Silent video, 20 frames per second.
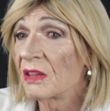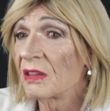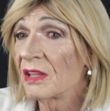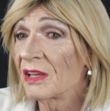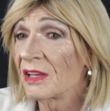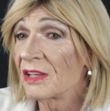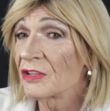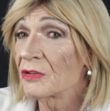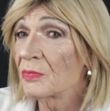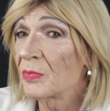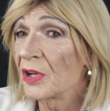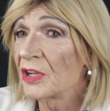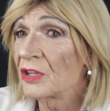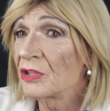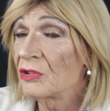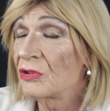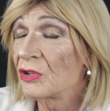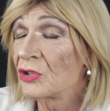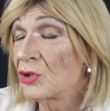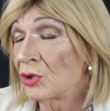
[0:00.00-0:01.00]
they
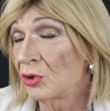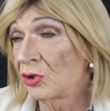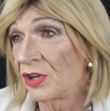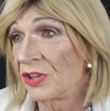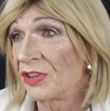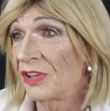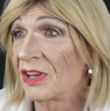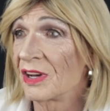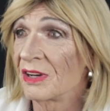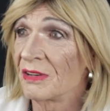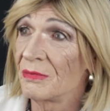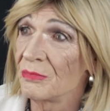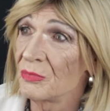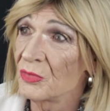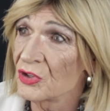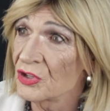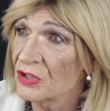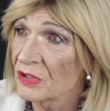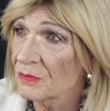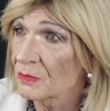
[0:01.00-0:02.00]
expect you to join in the
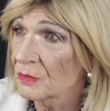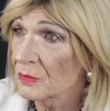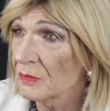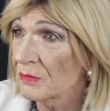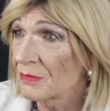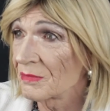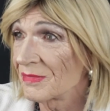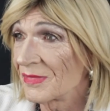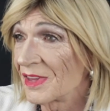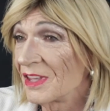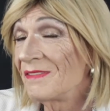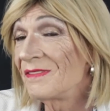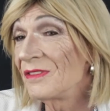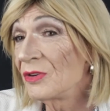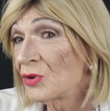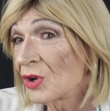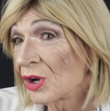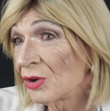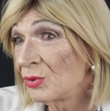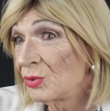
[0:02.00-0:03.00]
games. If
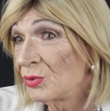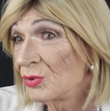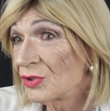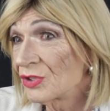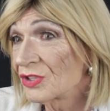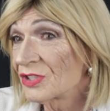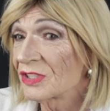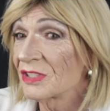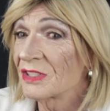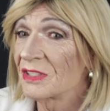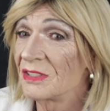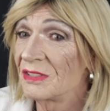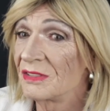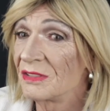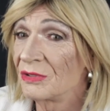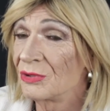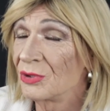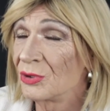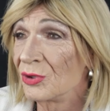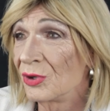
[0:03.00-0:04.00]
you don't,
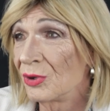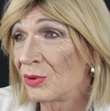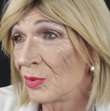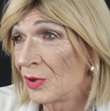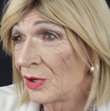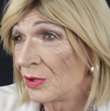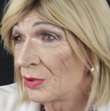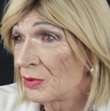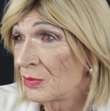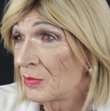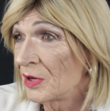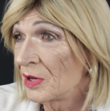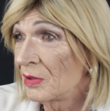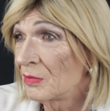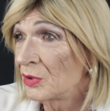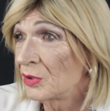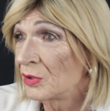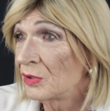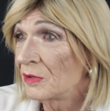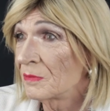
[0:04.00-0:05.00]
you're not welcome
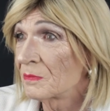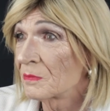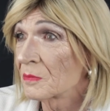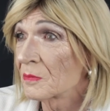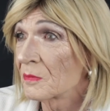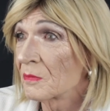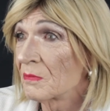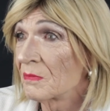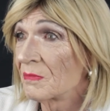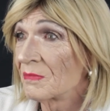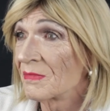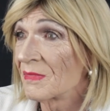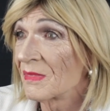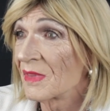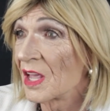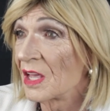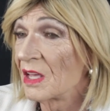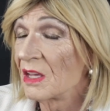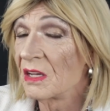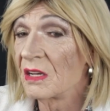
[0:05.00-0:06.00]
anymore.
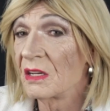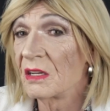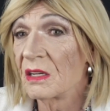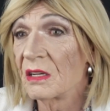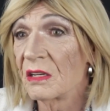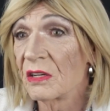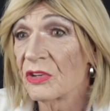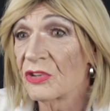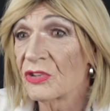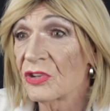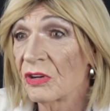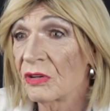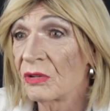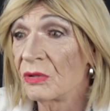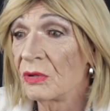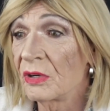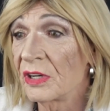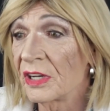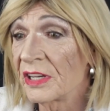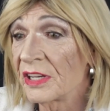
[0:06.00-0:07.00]

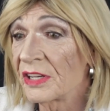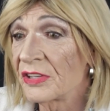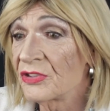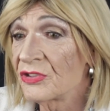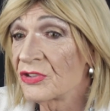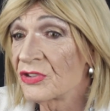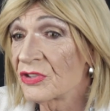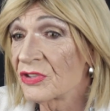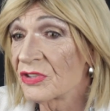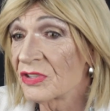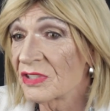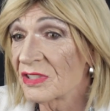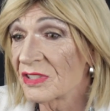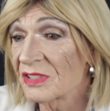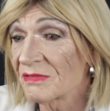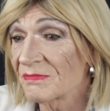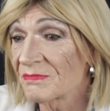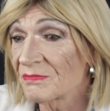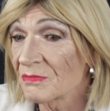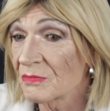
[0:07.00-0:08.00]
So, as
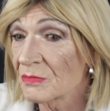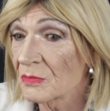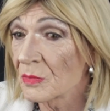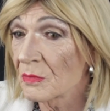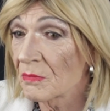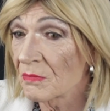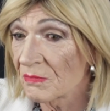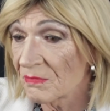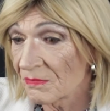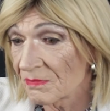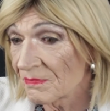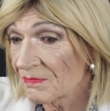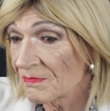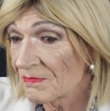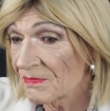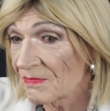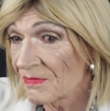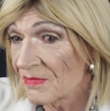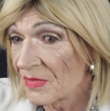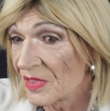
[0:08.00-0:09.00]

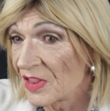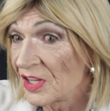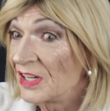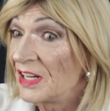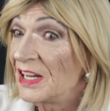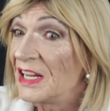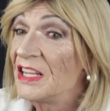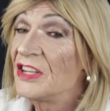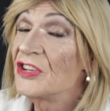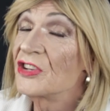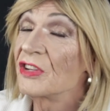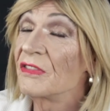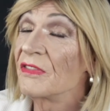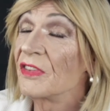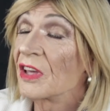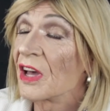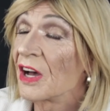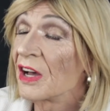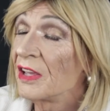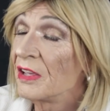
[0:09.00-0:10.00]
the least of
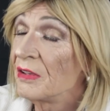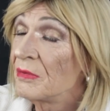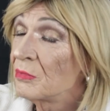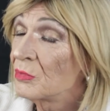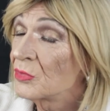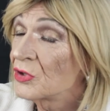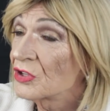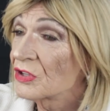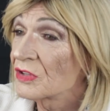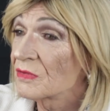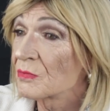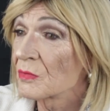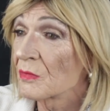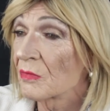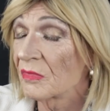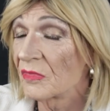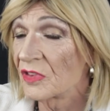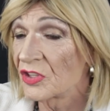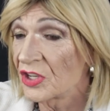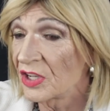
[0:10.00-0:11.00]
the games,
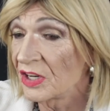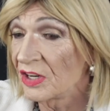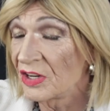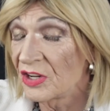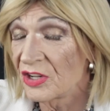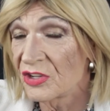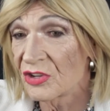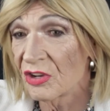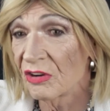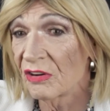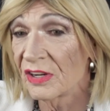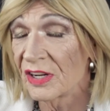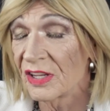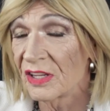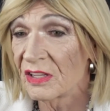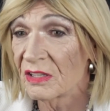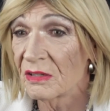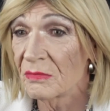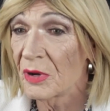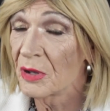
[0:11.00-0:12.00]
Tina
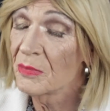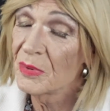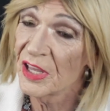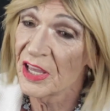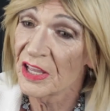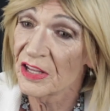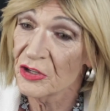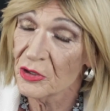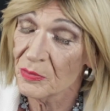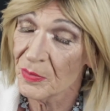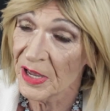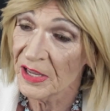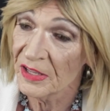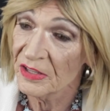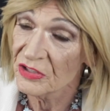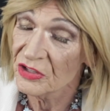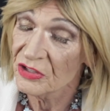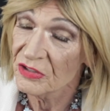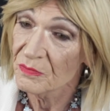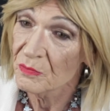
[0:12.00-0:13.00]
decided that maybe getting
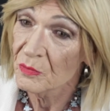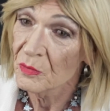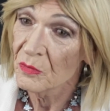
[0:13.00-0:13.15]
spanked